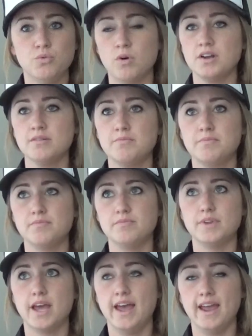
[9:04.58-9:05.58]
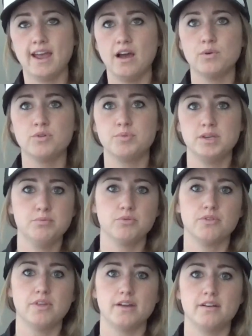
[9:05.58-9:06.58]
want to hang out with
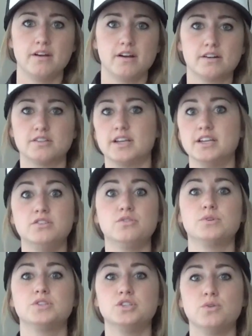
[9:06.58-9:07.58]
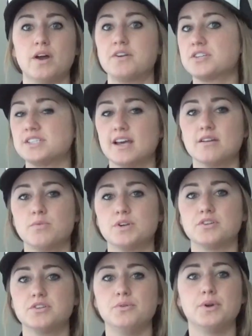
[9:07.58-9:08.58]
people that are into it too, understand what
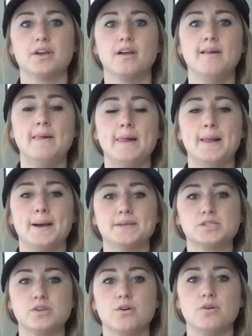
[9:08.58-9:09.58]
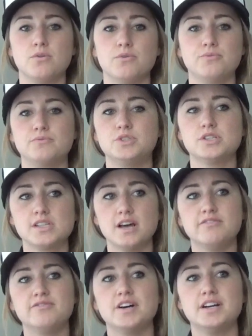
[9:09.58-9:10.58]
you're doing. So just
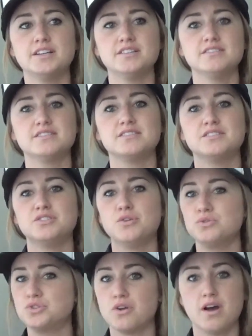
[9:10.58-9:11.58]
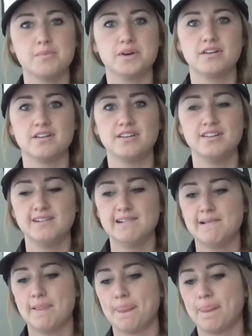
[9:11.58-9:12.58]
have fun, no drama.
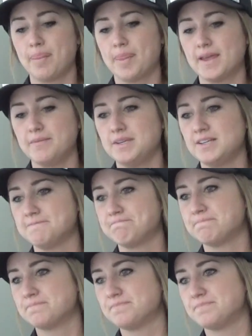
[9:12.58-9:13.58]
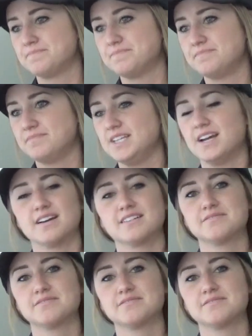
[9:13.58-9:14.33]
I mean, yeah.